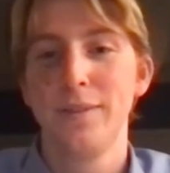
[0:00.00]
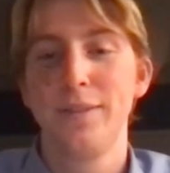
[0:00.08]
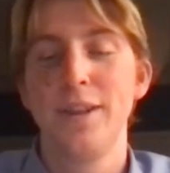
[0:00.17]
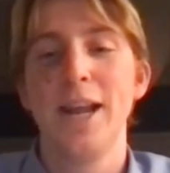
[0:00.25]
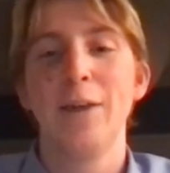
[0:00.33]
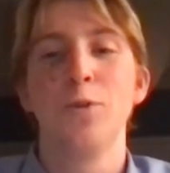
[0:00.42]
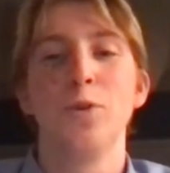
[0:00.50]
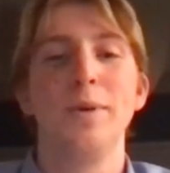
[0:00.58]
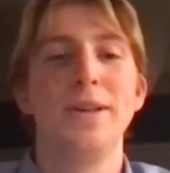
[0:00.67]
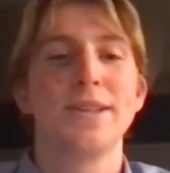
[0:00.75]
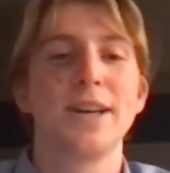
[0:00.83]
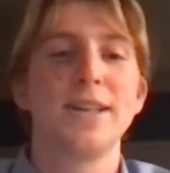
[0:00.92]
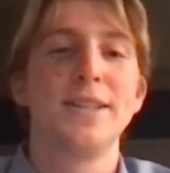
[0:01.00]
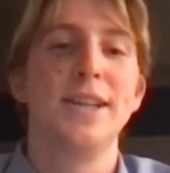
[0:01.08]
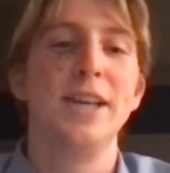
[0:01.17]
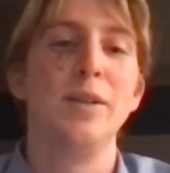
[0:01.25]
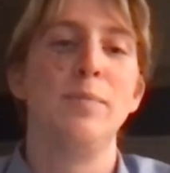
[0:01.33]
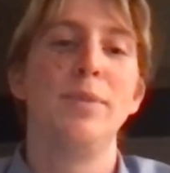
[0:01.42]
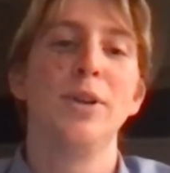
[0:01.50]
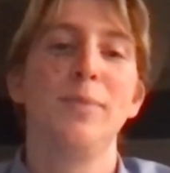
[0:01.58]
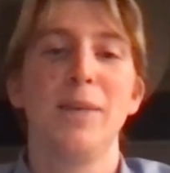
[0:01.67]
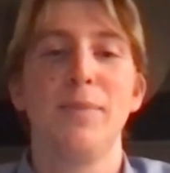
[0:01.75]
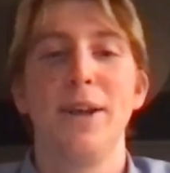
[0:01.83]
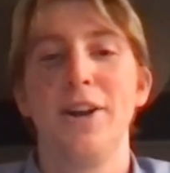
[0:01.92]
Tonight, we'll be discussing the
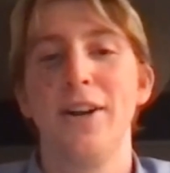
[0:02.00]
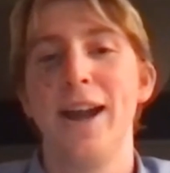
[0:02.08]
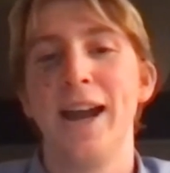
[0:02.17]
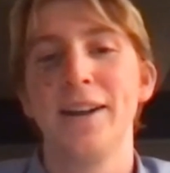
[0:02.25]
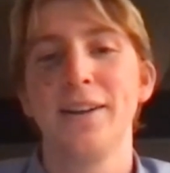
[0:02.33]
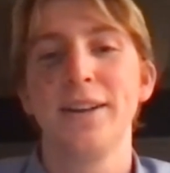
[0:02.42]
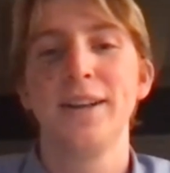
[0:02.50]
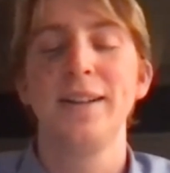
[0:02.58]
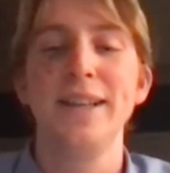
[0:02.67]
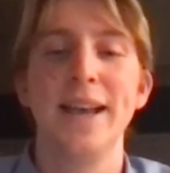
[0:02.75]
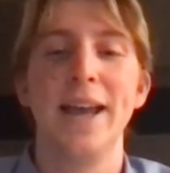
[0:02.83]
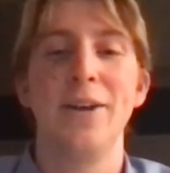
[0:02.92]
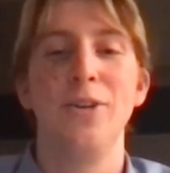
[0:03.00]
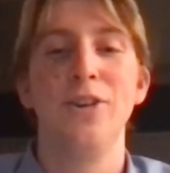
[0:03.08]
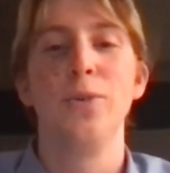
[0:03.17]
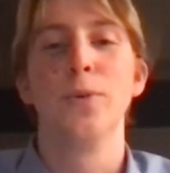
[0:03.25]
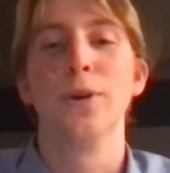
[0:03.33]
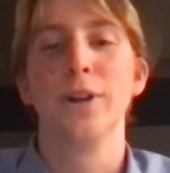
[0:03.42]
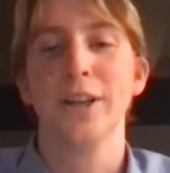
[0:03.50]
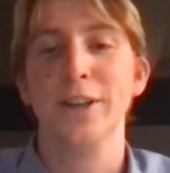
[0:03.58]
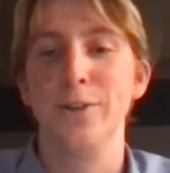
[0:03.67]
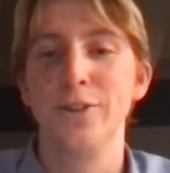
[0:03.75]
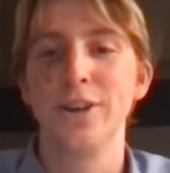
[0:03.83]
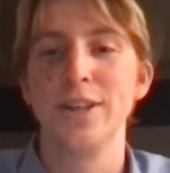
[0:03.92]
Buildback Better Act, clean energy work in
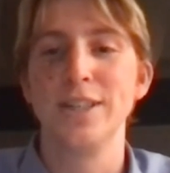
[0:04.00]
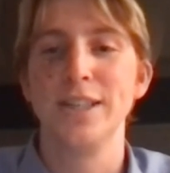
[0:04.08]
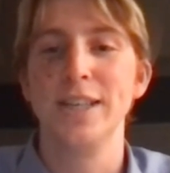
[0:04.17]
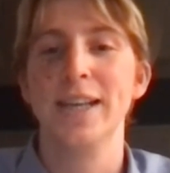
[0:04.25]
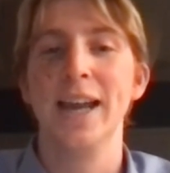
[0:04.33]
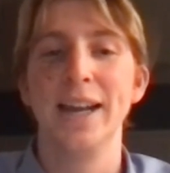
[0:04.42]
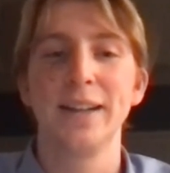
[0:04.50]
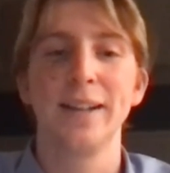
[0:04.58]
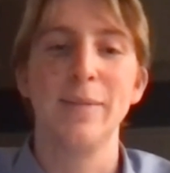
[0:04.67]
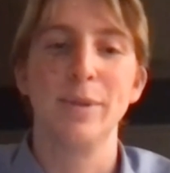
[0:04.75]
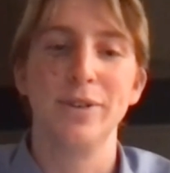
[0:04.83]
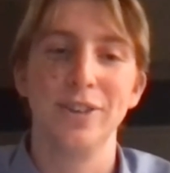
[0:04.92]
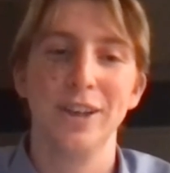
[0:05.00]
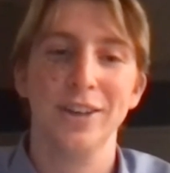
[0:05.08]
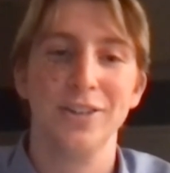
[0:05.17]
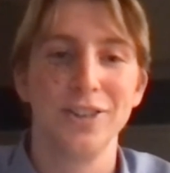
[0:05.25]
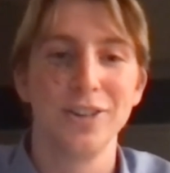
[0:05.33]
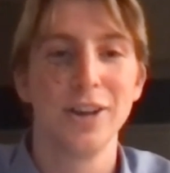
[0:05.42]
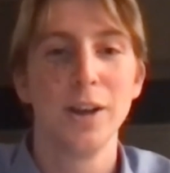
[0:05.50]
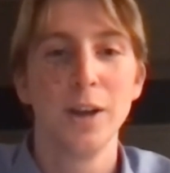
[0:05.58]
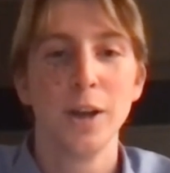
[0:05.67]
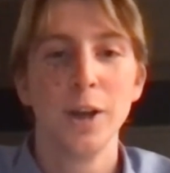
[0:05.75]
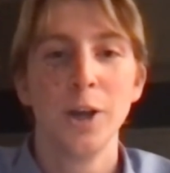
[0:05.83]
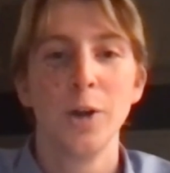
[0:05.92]
New Jersey, and climate change.
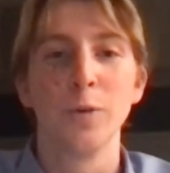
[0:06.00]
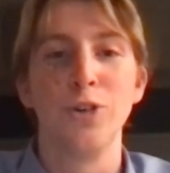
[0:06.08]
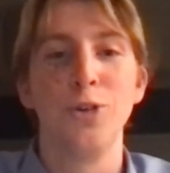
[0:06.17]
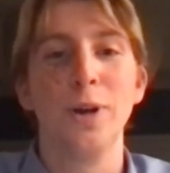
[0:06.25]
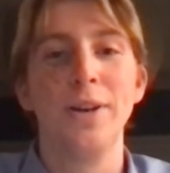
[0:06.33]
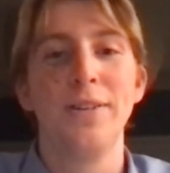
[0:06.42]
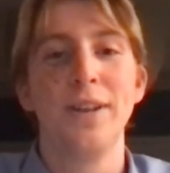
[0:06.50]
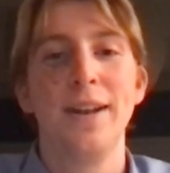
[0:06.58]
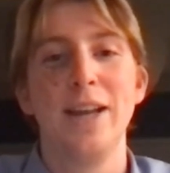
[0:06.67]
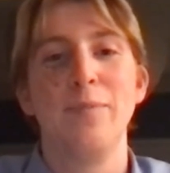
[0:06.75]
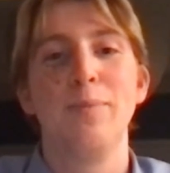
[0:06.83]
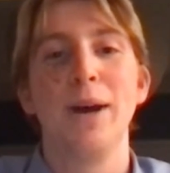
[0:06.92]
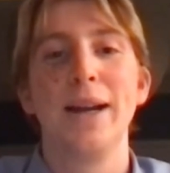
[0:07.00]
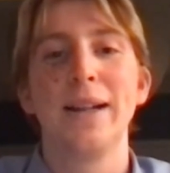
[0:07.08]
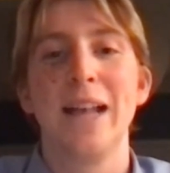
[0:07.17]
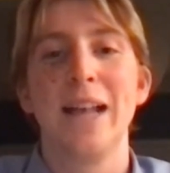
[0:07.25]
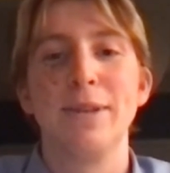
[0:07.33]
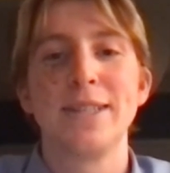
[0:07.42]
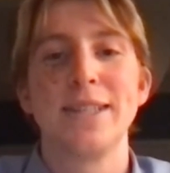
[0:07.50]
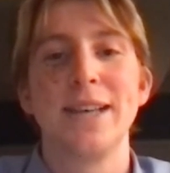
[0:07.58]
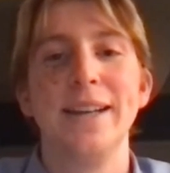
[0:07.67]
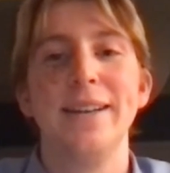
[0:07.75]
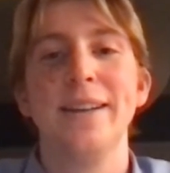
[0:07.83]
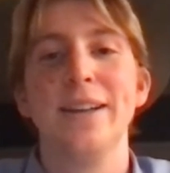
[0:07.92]
We're joined tonight by climate
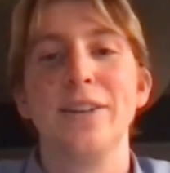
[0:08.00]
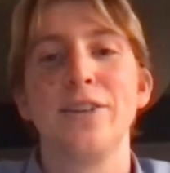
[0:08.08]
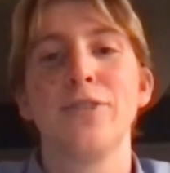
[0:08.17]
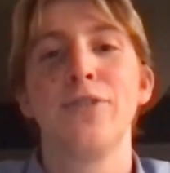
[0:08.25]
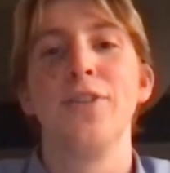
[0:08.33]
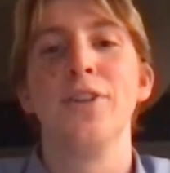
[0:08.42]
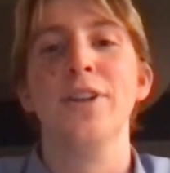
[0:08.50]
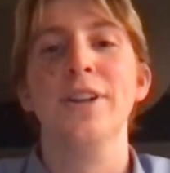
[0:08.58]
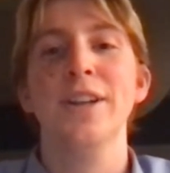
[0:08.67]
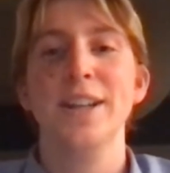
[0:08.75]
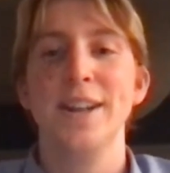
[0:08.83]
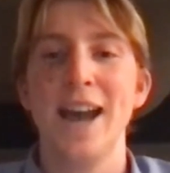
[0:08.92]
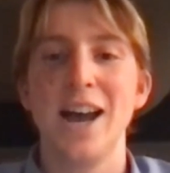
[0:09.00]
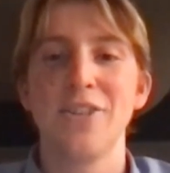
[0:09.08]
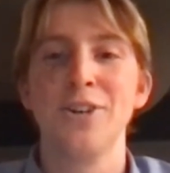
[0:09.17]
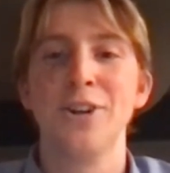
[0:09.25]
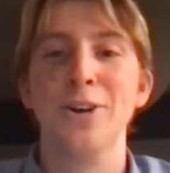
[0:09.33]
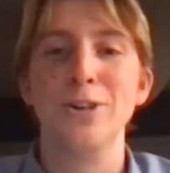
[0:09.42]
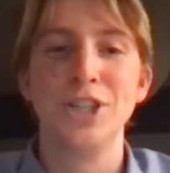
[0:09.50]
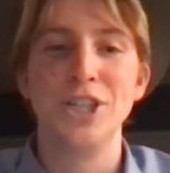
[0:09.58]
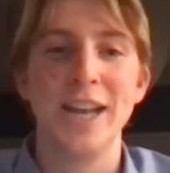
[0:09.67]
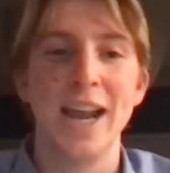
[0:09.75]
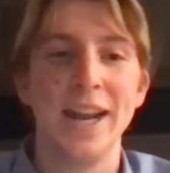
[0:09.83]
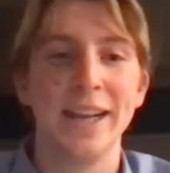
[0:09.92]
scientist for the National
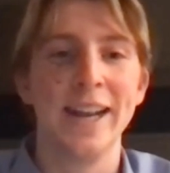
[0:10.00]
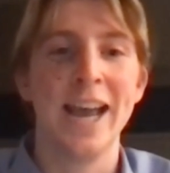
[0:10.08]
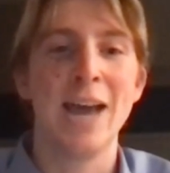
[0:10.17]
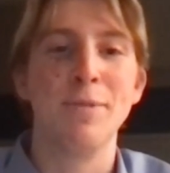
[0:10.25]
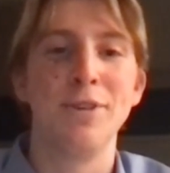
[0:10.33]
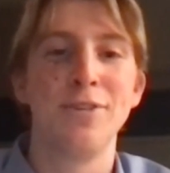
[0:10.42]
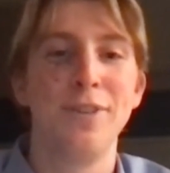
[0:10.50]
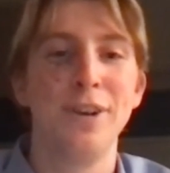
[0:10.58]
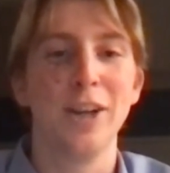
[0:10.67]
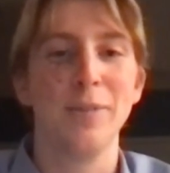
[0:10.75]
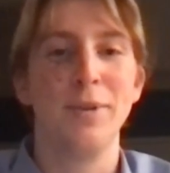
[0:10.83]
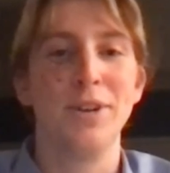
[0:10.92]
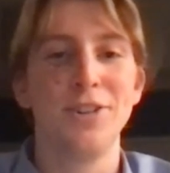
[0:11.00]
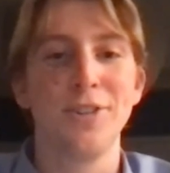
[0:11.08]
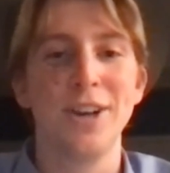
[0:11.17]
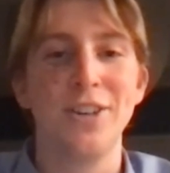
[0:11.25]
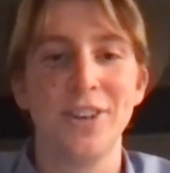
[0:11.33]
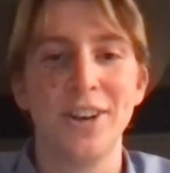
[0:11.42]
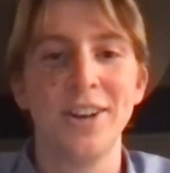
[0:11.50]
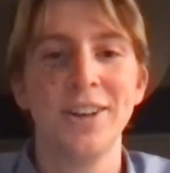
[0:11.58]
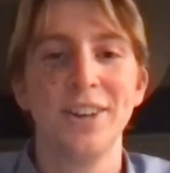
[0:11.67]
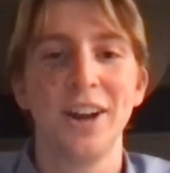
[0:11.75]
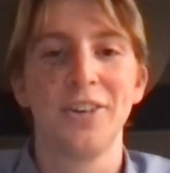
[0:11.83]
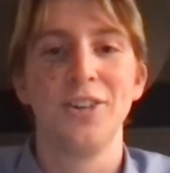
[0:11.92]
Oceanic and Atmospheric Administration,
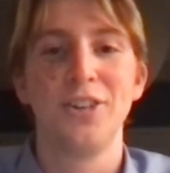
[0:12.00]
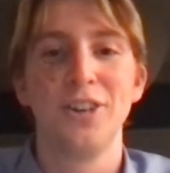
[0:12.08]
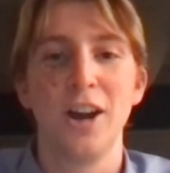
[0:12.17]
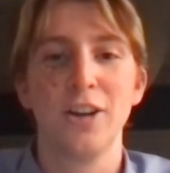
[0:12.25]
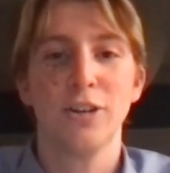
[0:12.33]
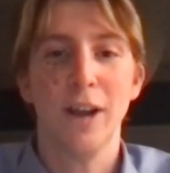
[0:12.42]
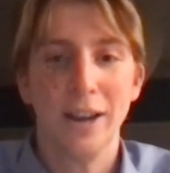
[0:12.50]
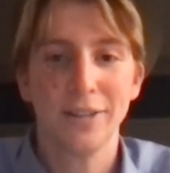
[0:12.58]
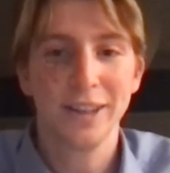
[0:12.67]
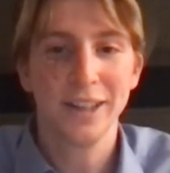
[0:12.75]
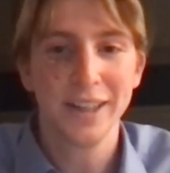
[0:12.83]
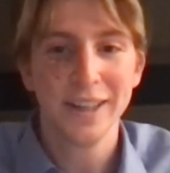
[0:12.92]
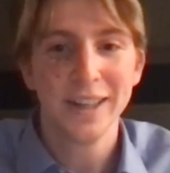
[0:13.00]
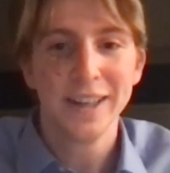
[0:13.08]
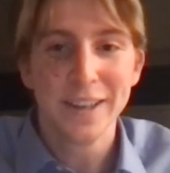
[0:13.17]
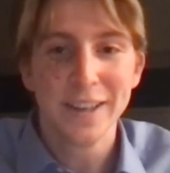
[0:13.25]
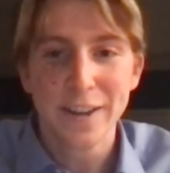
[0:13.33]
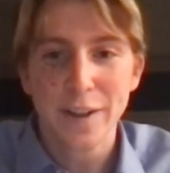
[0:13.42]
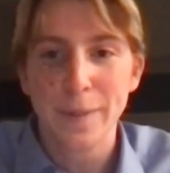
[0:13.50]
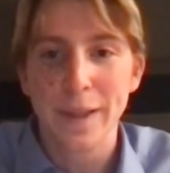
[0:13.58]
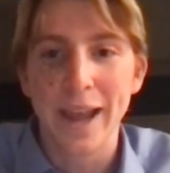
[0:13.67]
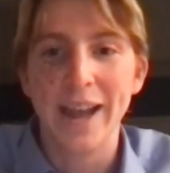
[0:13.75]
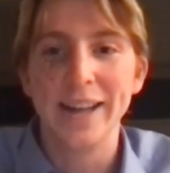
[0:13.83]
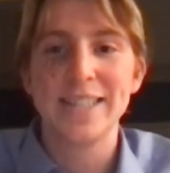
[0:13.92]
Dr. John Krasting,
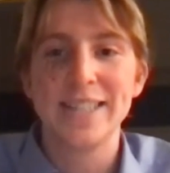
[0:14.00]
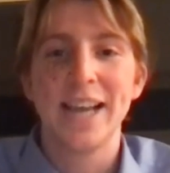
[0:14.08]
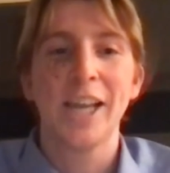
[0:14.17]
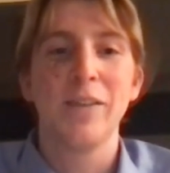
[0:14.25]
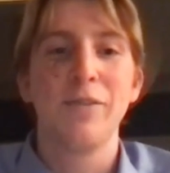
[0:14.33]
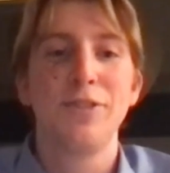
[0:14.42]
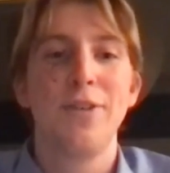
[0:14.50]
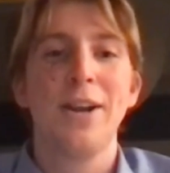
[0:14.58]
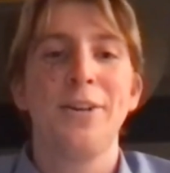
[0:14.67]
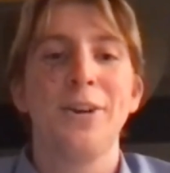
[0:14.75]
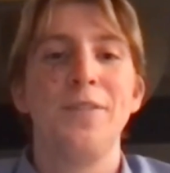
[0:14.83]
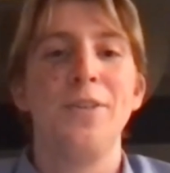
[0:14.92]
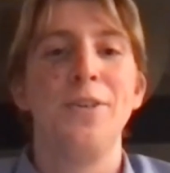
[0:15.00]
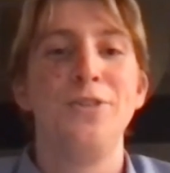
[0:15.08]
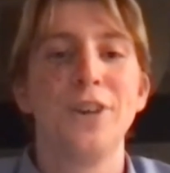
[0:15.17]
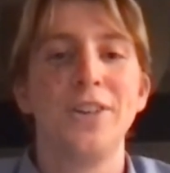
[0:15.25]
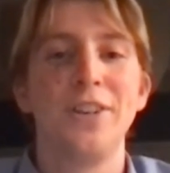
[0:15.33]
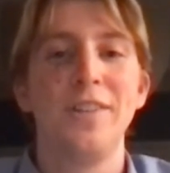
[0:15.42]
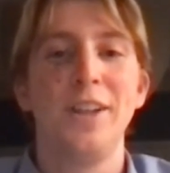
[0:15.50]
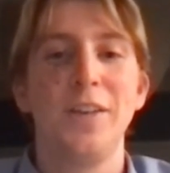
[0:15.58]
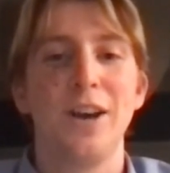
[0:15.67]
and Executive Director of the New Jersey League of